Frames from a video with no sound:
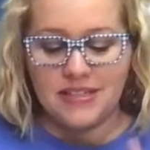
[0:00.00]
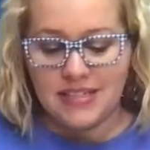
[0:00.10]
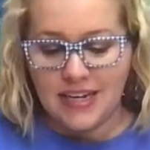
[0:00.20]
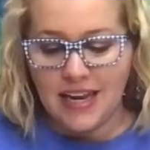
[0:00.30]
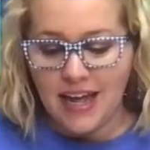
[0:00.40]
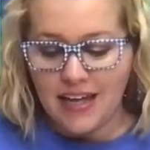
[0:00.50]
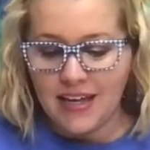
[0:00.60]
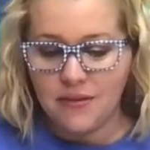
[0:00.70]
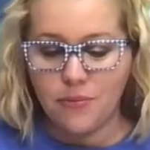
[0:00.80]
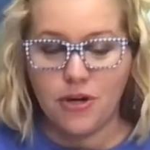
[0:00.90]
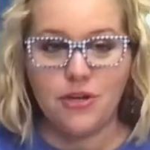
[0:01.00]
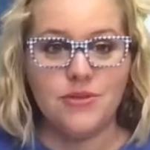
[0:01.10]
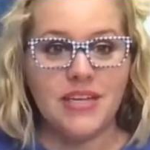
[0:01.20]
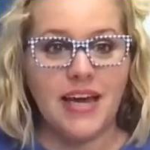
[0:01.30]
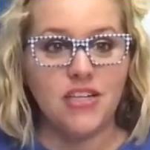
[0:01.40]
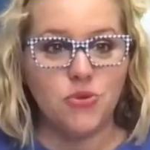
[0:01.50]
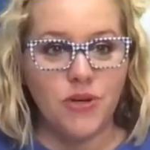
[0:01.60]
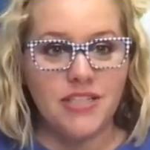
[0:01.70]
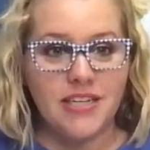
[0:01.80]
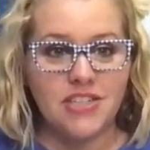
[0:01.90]
Tonight we're using a
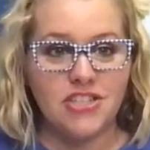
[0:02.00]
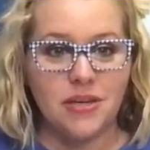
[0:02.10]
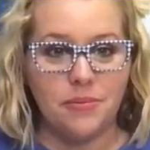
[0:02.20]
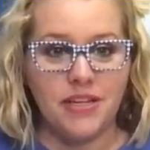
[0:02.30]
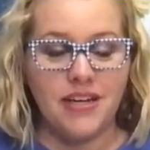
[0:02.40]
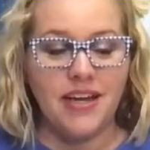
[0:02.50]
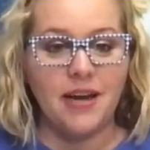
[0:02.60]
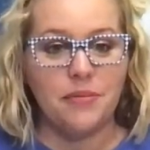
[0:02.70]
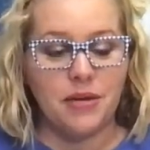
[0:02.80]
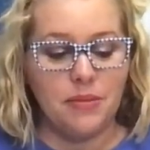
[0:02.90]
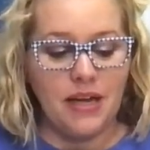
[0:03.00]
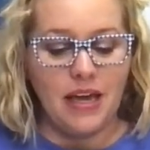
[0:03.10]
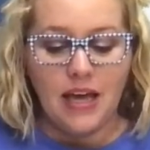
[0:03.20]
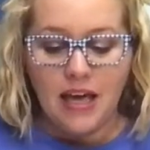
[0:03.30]
20 inch template, and I'm going to be